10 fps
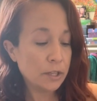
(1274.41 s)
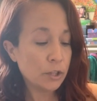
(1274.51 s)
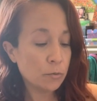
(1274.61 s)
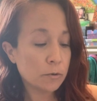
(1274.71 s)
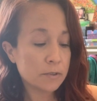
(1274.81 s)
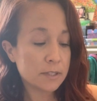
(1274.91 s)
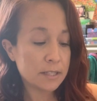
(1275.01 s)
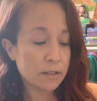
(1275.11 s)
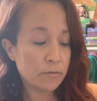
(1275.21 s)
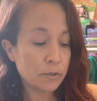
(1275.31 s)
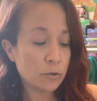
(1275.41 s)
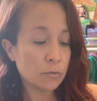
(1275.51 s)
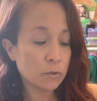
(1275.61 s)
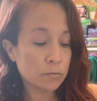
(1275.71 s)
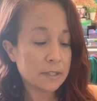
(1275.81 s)
You will receive
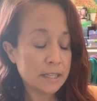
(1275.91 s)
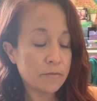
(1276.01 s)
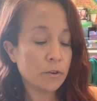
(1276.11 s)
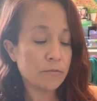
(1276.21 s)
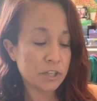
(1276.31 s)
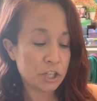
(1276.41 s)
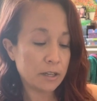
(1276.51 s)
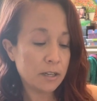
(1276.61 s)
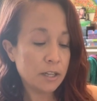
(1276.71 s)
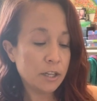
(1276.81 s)
your vision.